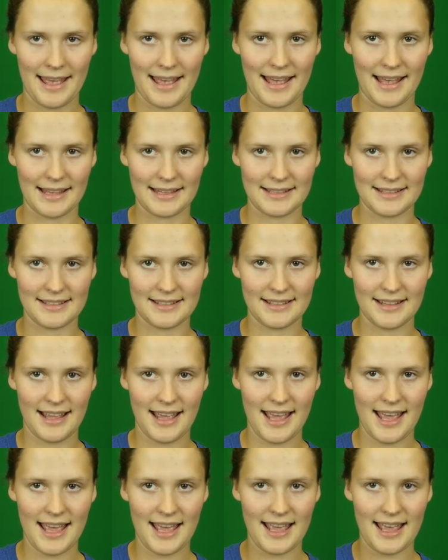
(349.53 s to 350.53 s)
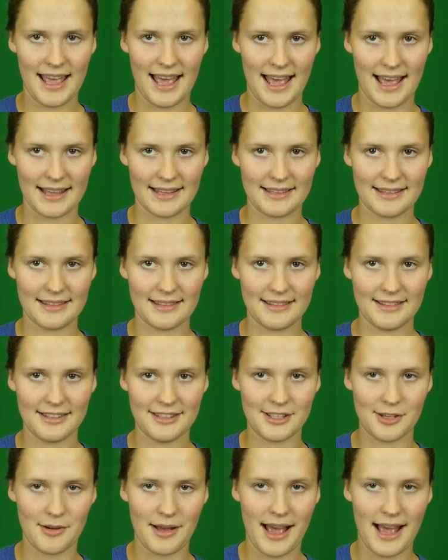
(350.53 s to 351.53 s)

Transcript: S, A, S. So